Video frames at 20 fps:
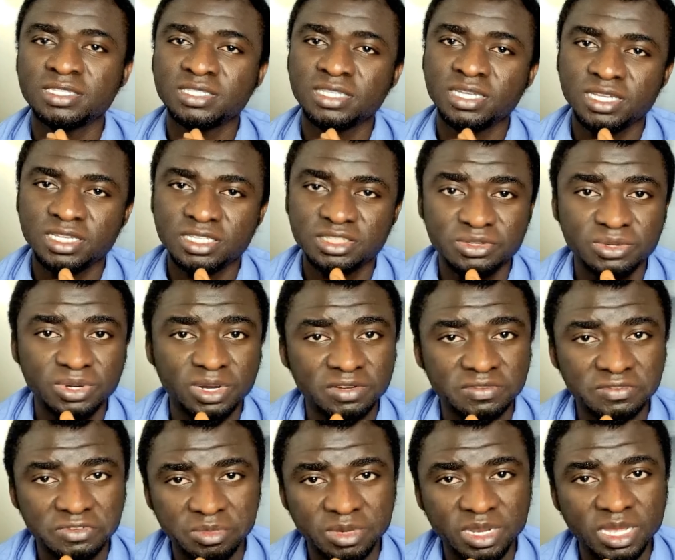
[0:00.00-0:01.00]
answer is
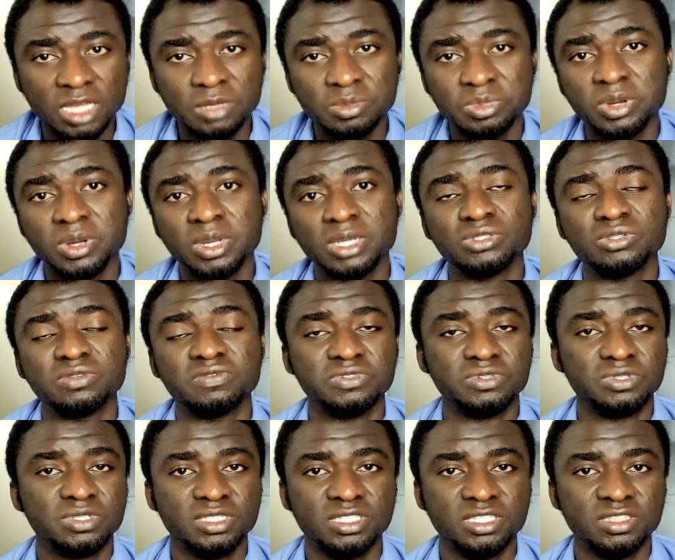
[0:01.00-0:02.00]
derived from the appearance of
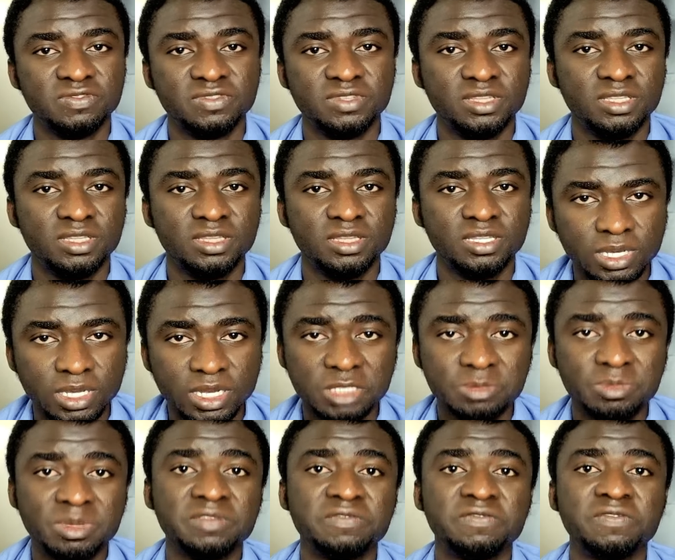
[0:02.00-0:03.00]
your CV. It
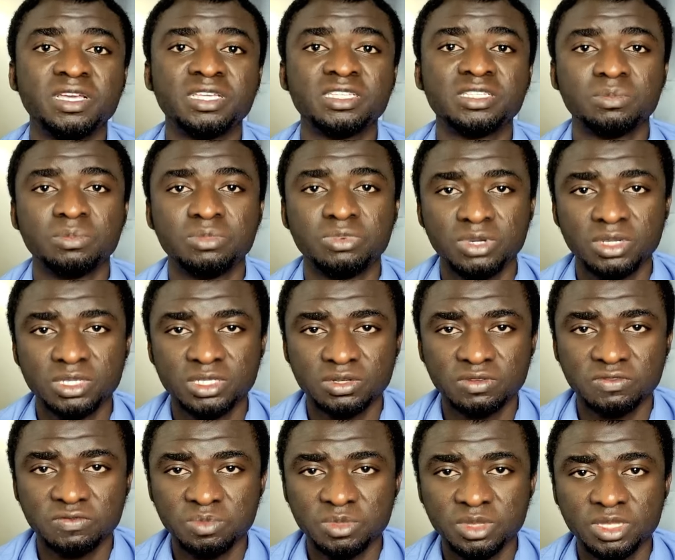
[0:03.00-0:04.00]
is my first
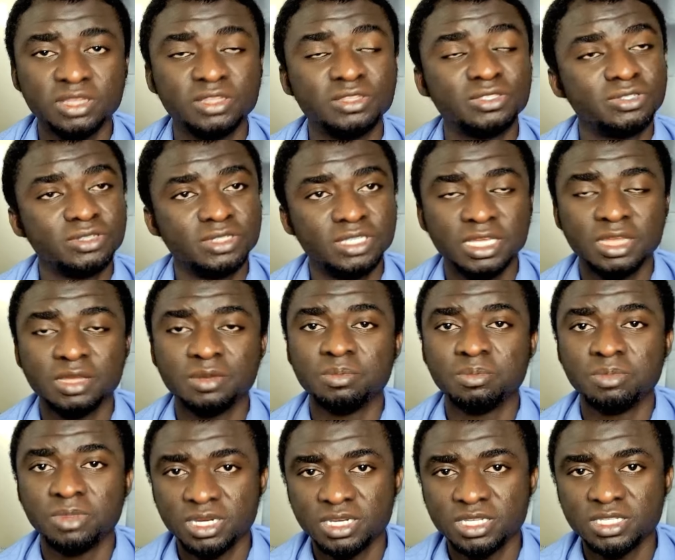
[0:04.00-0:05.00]
impression of me to the
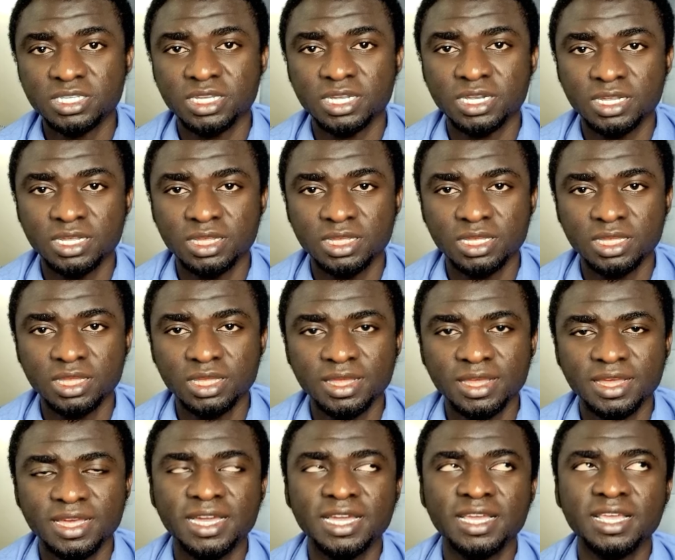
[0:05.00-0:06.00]
manager.
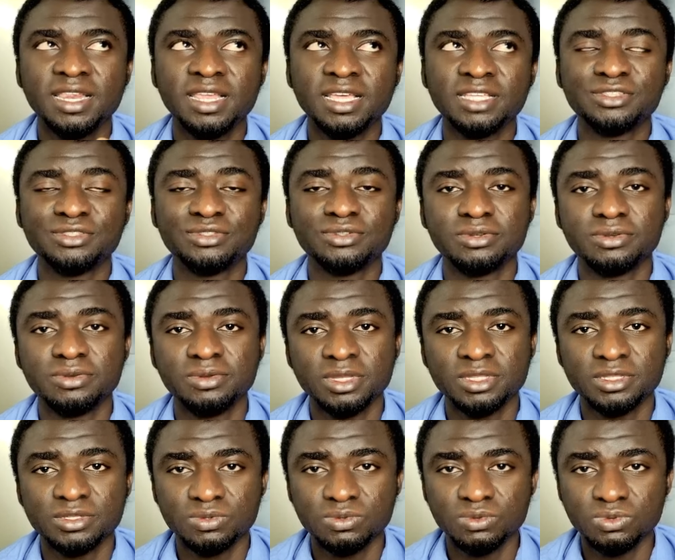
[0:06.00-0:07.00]
I learned to
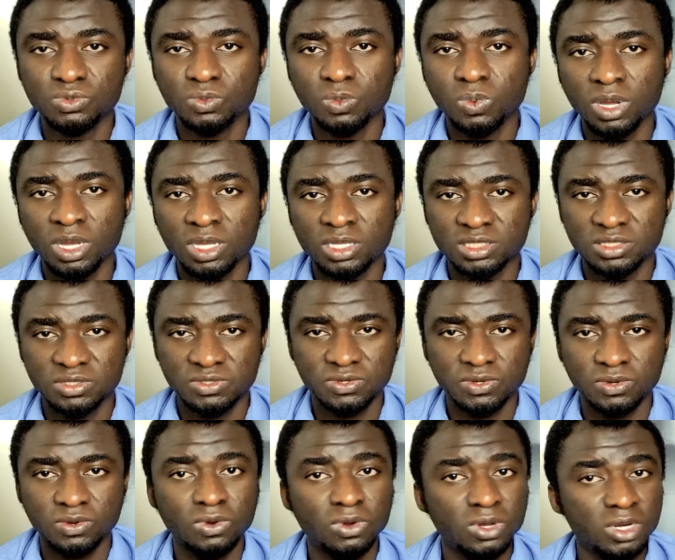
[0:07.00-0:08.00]
create good ones
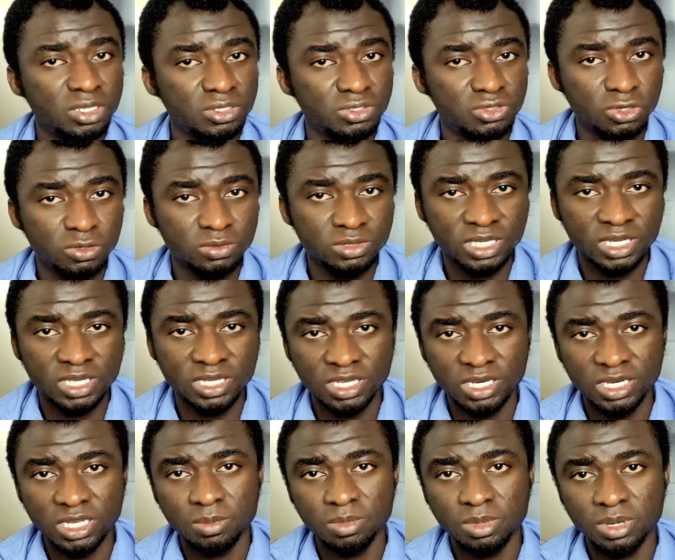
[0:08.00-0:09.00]
for all the jobs I
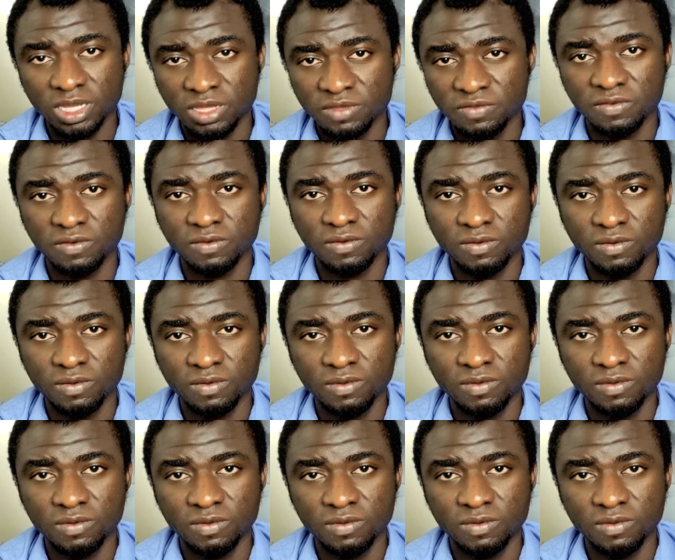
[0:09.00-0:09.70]
did apply for.